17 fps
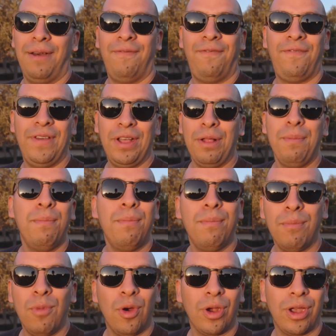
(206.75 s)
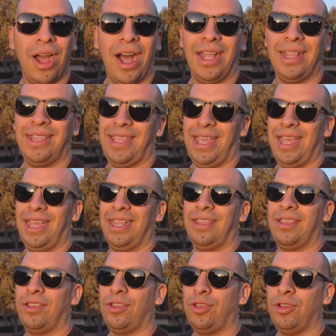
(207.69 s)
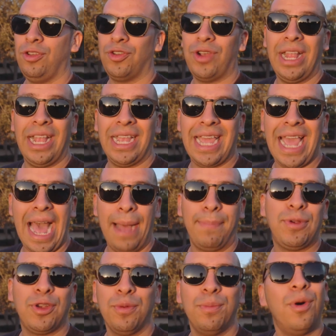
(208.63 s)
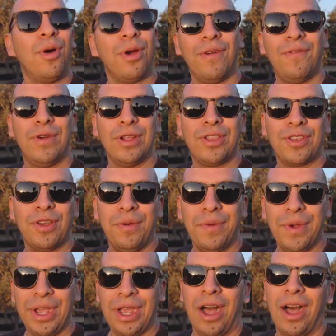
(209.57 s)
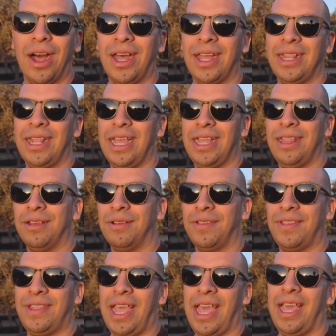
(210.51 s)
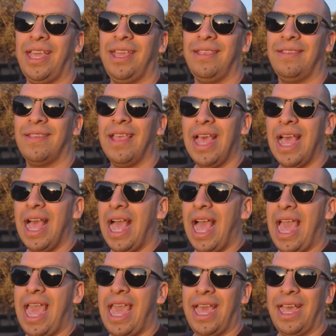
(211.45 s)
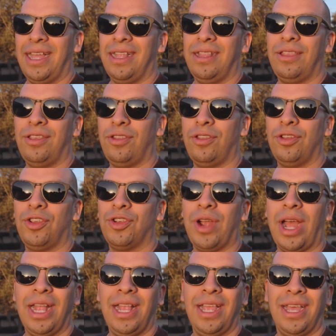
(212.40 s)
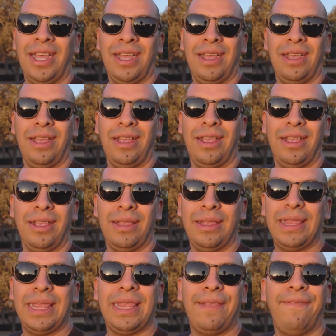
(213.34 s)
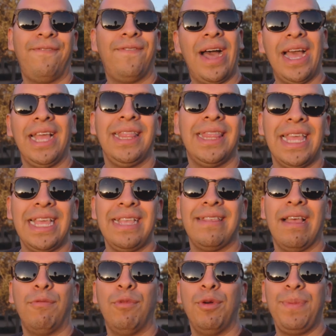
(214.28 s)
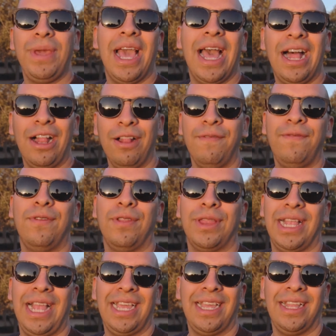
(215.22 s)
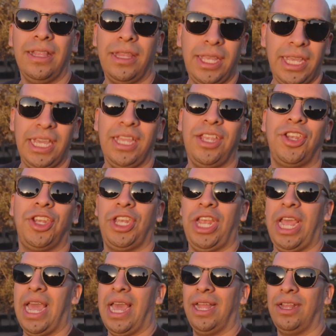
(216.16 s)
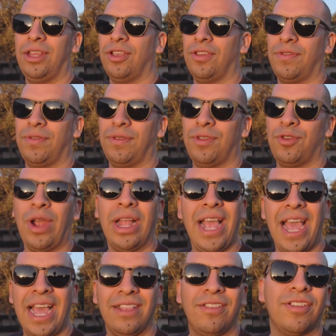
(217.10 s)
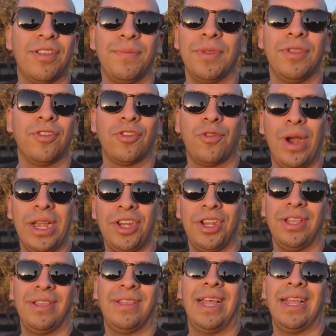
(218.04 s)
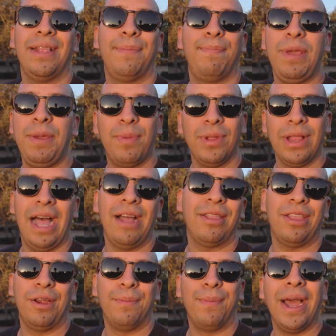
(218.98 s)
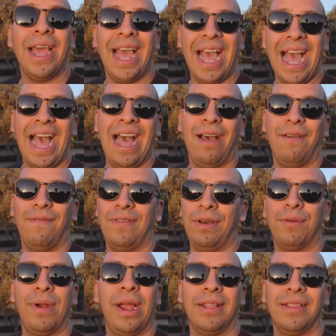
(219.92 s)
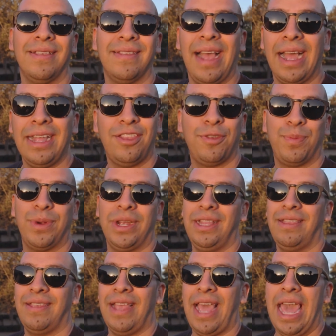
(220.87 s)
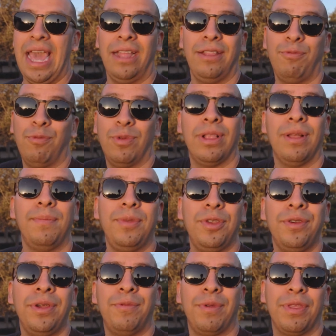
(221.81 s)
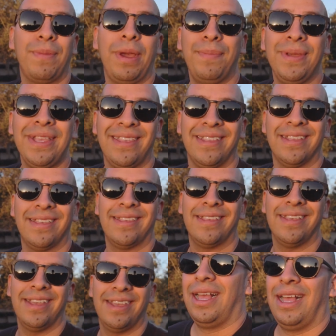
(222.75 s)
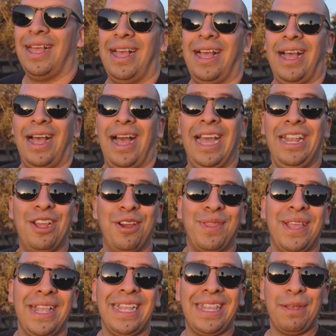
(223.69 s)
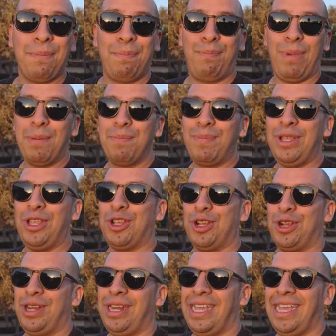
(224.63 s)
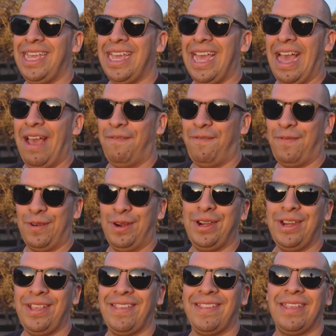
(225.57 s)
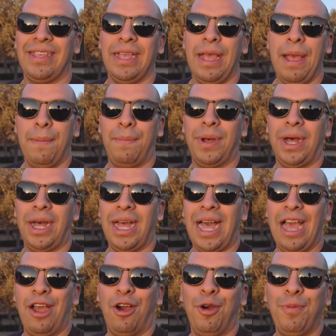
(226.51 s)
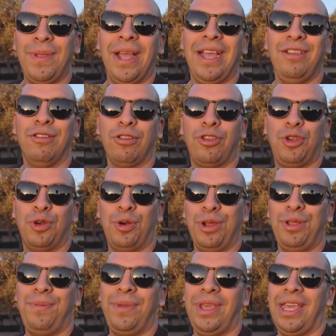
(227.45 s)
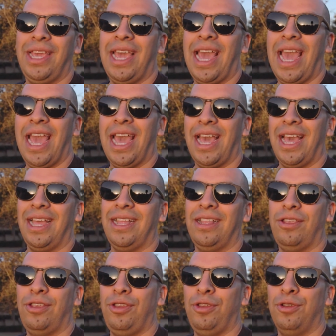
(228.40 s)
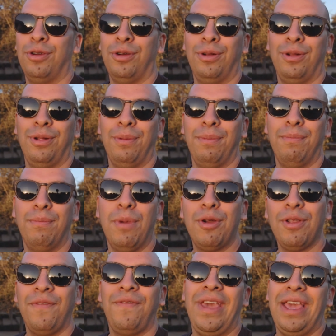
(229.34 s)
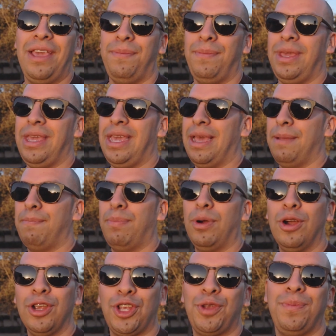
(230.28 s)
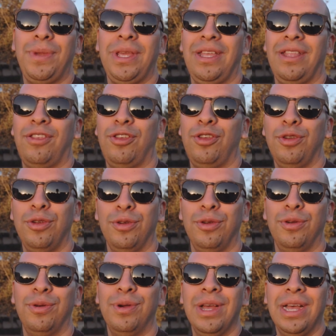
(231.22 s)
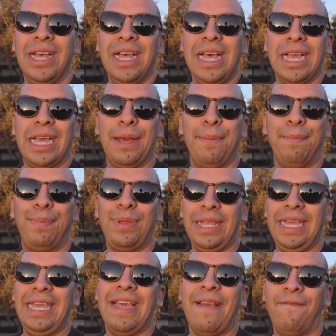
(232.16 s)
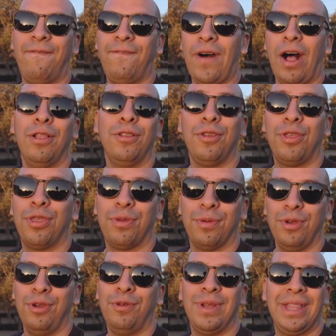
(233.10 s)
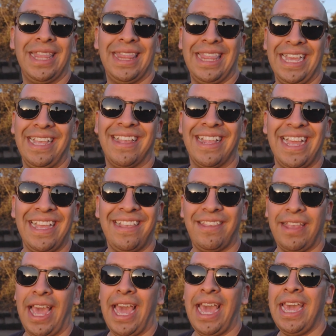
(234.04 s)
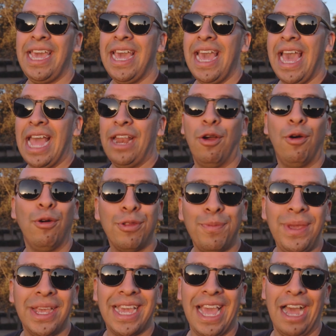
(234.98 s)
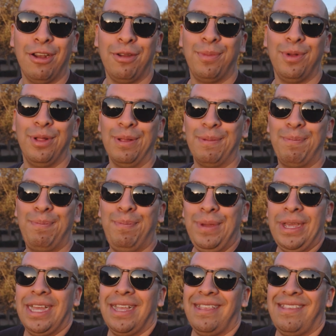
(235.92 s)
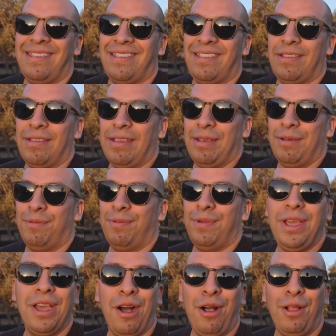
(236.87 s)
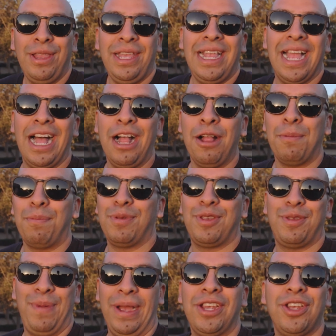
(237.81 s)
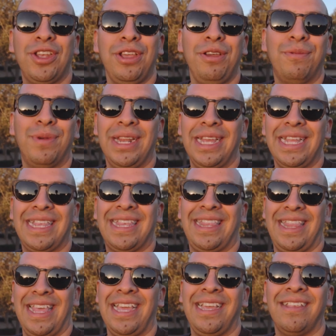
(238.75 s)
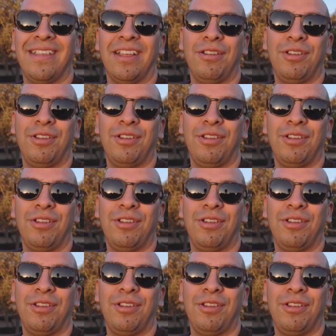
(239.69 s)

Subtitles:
film more content, to try to capture more of what's going on in those days, and to try to find things that will be helpful that I can teach, and just try to answer some of those questions that people out there might have around design sprints and what I'm doing with my business. I know that it's a bumpy journey at first, but I hope that you'll join me and you'll motivate me and push me to complete and follow through with the things that I say and hold me accountable, because we all need help, especially when it's things that are